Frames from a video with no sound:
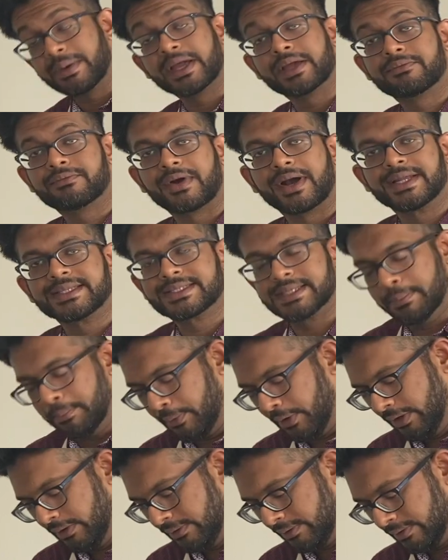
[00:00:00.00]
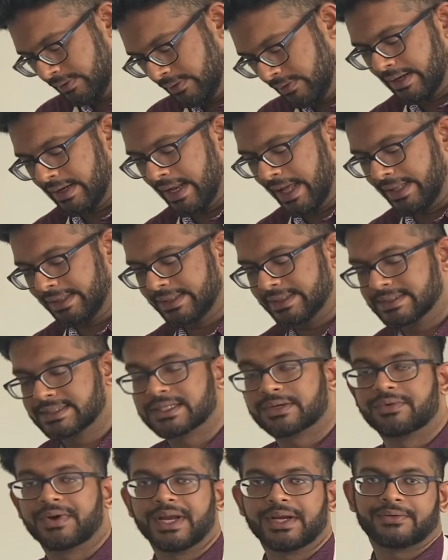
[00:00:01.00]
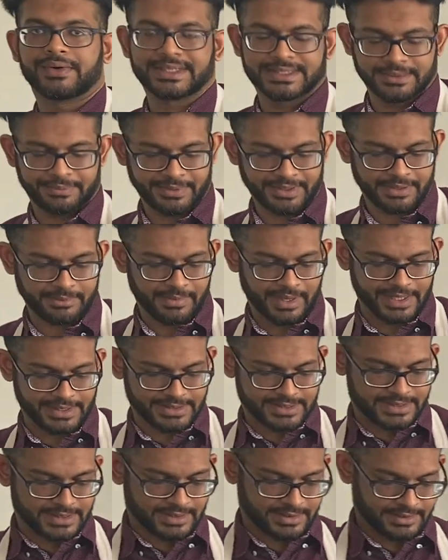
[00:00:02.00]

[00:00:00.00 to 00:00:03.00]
it very simple, like this great recipe demands.